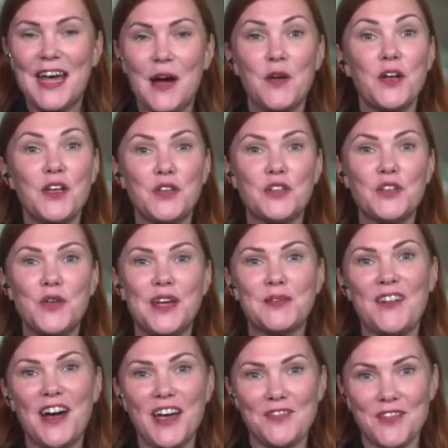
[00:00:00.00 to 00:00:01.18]
Now, you're
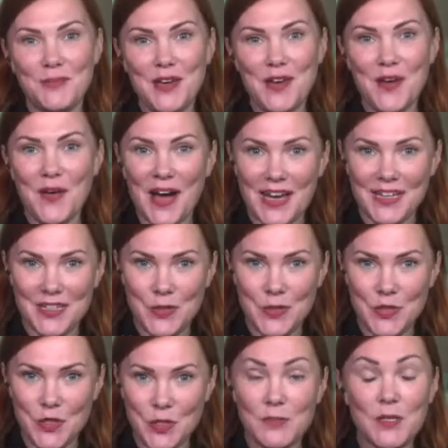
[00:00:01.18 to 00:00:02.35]
joining via Vimeo and
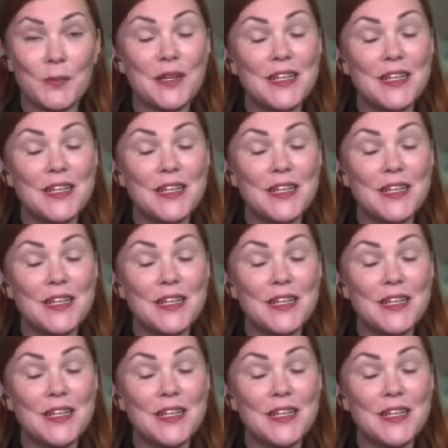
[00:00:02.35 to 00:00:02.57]
YouTube, so